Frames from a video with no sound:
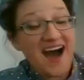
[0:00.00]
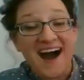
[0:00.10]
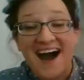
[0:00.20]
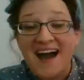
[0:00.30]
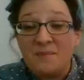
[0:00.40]

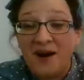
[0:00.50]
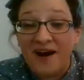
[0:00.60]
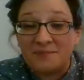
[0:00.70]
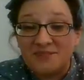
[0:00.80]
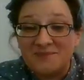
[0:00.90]
I
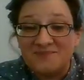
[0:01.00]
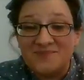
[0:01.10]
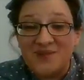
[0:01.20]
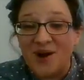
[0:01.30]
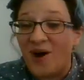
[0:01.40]
popped
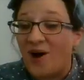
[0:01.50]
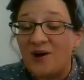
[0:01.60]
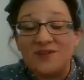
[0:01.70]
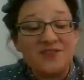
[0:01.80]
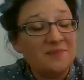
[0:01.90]

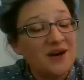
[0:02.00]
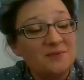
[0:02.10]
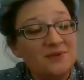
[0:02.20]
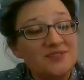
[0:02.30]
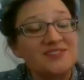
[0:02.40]
all of the
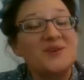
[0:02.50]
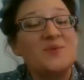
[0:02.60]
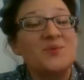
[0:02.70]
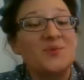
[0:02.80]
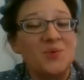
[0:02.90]
bubbles
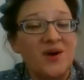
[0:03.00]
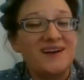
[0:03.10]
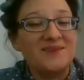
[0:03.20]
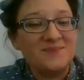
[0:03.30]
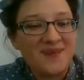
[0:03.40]

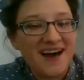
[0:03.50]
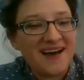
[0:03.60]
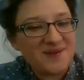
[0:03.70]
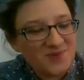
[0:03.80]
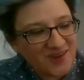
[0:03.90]
one
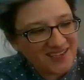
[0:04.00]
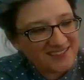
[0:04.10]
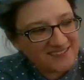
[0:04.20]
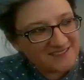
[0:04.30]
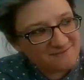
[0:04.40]
by
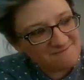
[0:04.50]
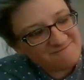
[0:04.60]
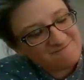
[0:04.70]
one.